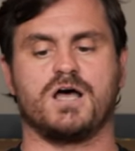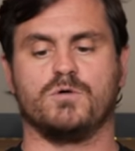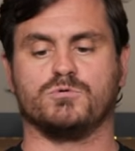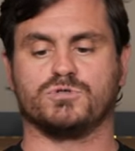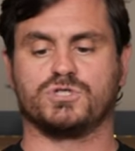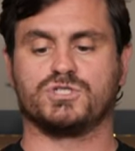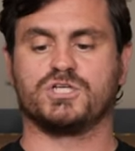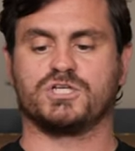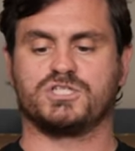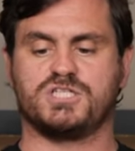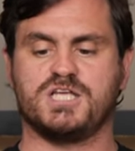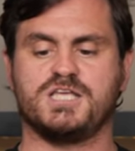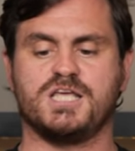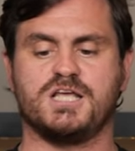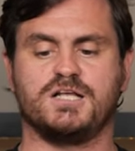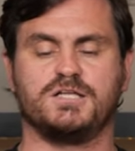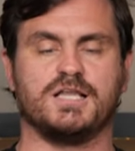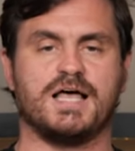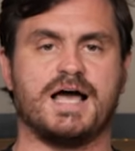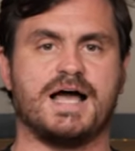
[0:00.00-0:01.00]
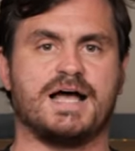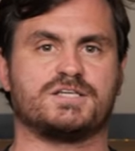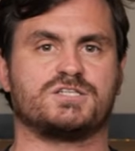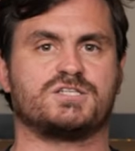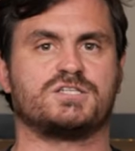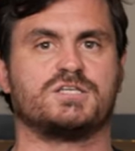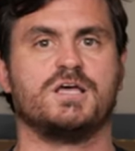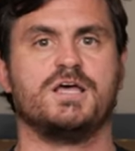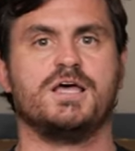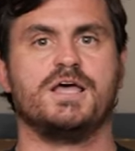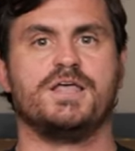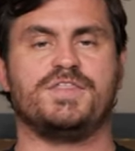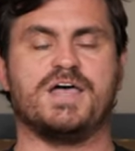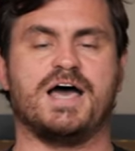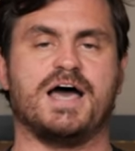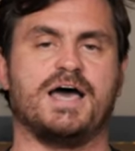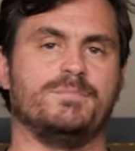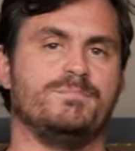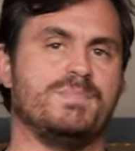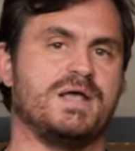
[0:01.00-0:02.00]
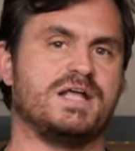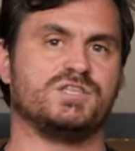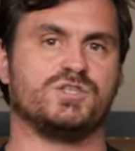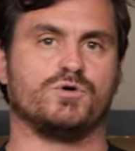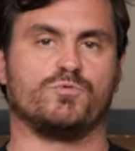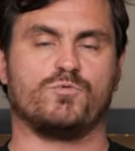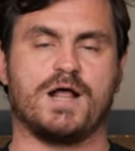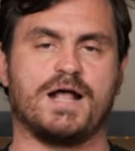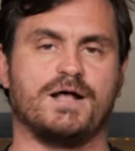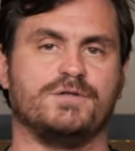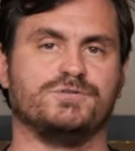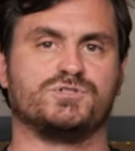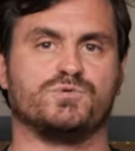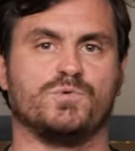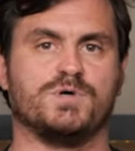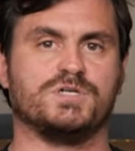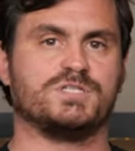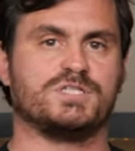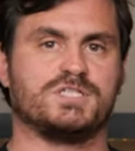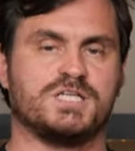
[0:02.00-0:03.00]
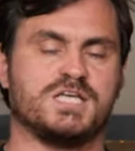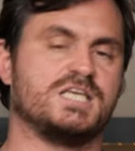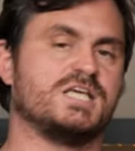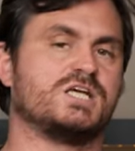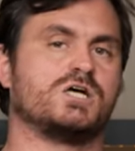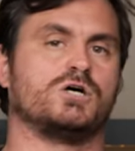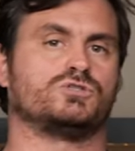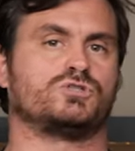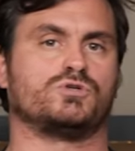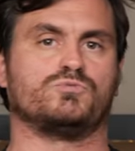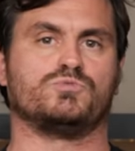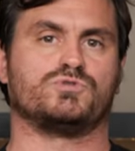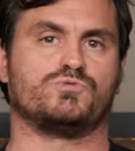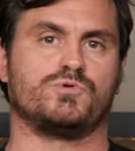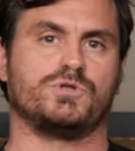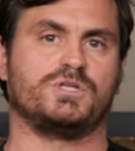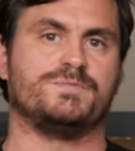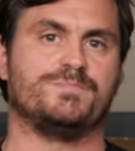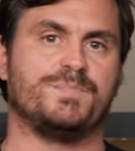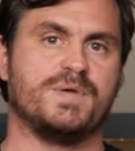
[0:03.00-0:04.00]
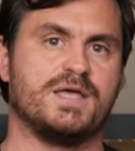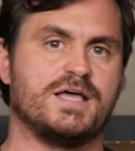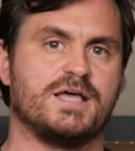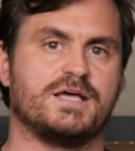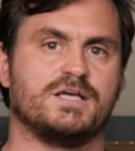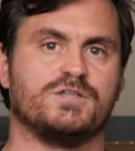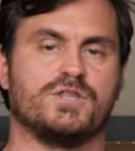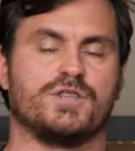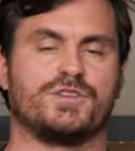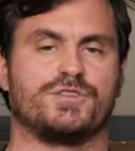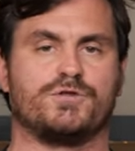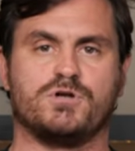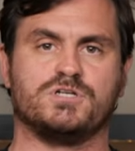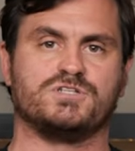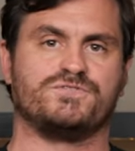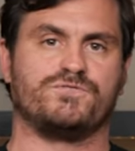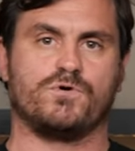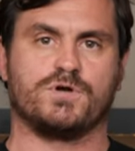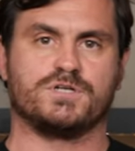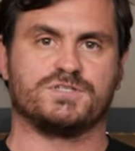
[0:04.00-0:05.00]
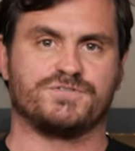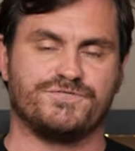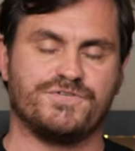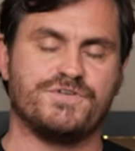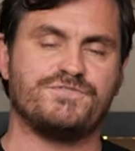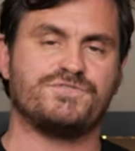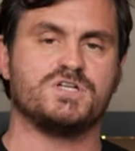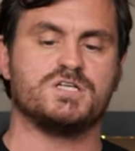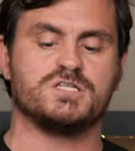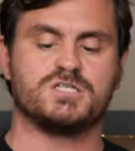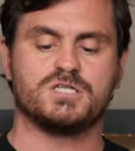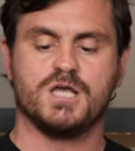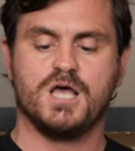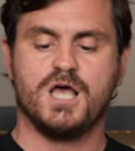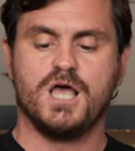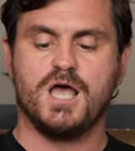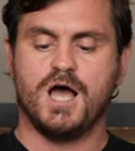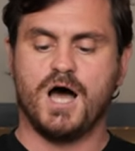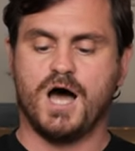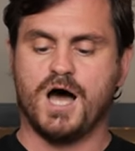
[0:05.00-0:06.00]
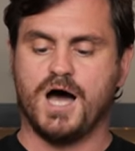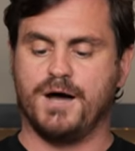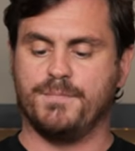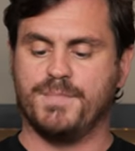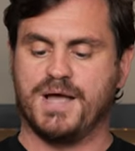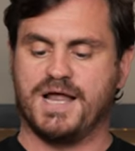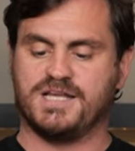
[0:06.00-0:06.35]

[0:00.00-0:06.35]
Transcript: which is a tiki glass that made the rounds when tiki culture was really big in the 30s, 40s, and 50s.